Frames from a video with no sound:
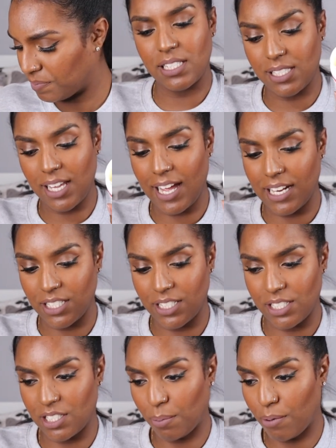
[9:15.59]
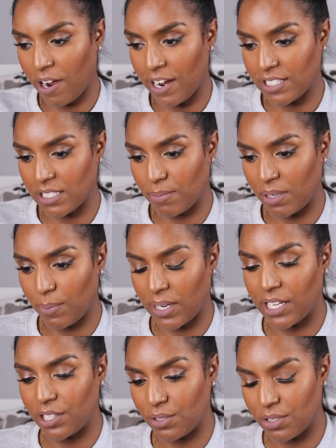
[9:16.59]
This actually surprised me when
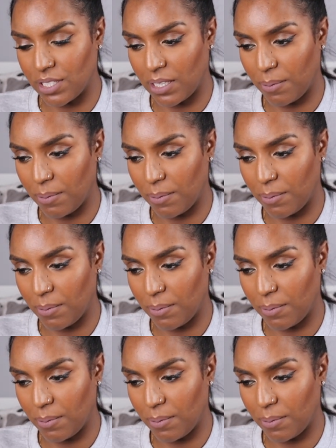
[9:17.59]
I used